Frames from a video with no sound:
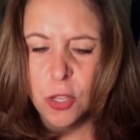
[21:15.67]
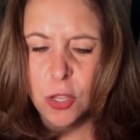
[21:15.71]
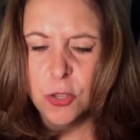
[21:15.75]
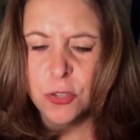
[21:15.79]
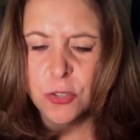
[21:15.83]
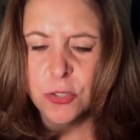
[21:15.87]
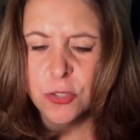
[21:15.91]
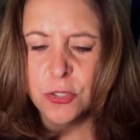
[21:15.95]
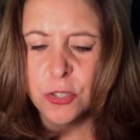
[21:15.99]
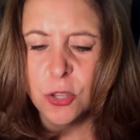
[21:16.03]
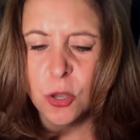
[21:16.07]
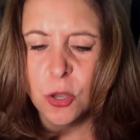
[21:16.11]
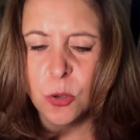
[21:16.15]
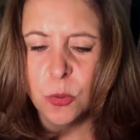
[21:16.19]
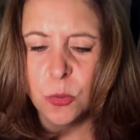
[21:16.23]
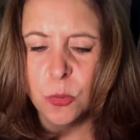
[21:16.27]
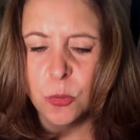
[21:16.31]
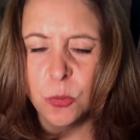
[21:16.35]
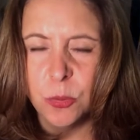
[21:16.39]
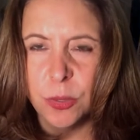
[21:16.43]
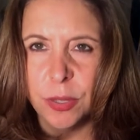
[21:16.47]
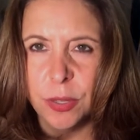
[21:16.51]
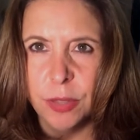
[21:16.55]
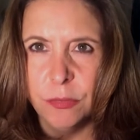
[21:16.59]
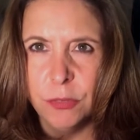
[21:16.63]

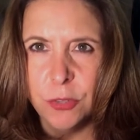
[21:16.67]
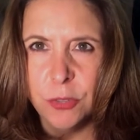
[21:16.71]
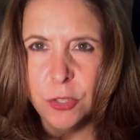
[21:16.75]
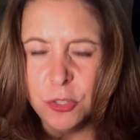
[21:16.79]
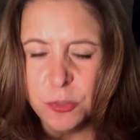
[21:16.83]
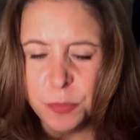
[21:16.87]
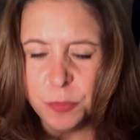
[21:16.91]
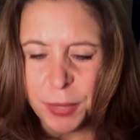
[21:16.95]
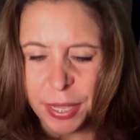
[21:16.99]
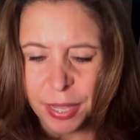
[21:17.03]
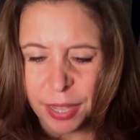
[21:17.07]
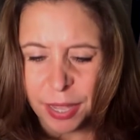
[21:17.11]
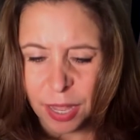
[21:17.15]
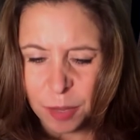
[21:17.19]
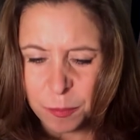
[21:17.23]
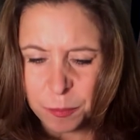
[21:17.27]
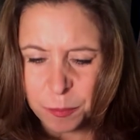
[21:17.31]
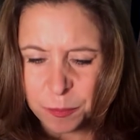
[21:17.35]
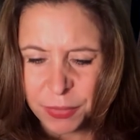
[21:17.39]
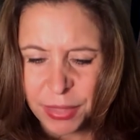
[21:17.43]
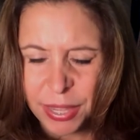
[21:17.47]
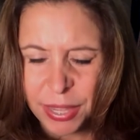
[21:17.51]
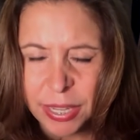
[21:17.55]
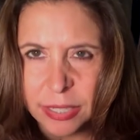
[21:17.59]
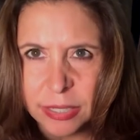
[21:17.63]
"So if you speak
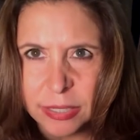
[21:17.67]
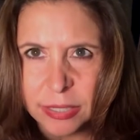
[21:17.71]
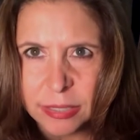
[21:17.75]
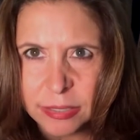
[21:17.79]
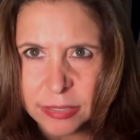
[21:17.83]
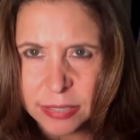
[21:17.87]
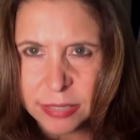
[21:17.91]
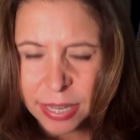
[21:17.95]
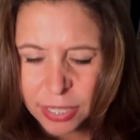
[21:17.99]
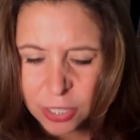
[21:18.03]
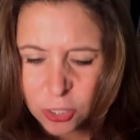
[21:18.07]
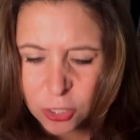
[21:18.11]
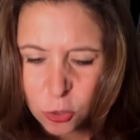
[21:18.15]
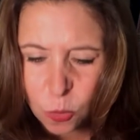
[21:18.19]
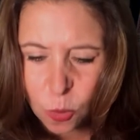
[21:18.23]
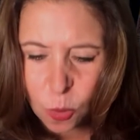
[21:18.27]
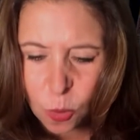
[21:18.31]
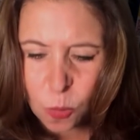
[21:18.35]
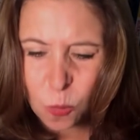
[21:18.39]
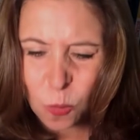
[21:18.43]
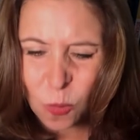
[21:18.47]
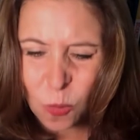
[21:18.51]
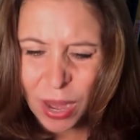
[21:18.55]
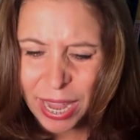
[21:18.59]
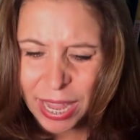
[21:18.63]
up, they can take you
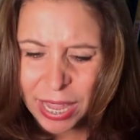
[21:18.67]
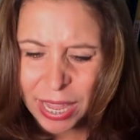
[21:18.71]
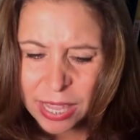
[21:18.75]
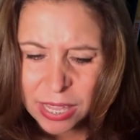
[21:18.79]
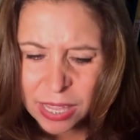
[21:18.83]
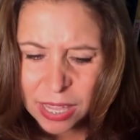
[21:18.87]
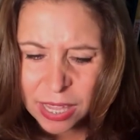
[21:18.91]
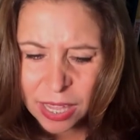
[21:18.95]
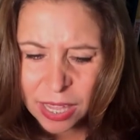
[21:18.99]
away?"